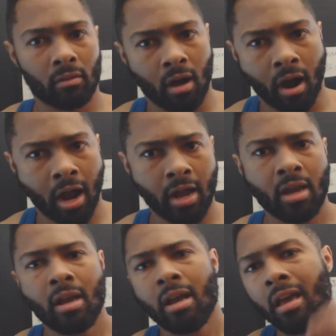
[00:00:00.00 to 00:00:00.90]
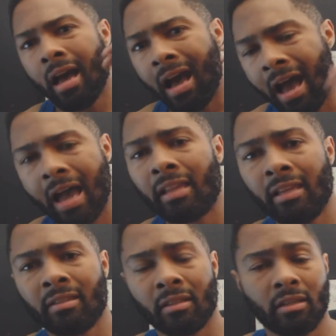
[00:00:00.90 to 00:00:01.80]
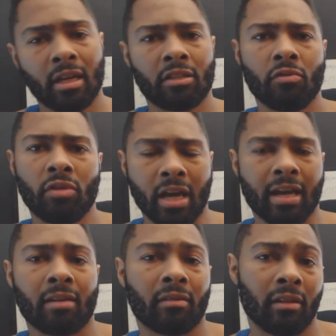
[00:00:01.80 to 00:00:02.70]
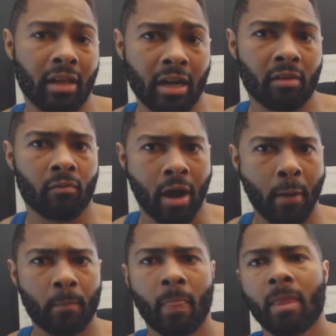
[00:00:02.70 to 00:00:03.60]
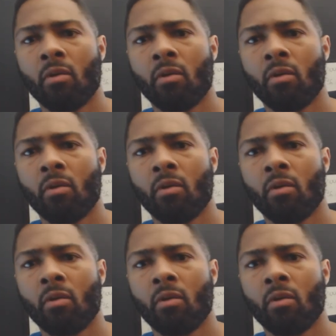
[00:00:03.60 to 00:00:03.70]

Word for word: All right, I highly suggest you check out the link, right?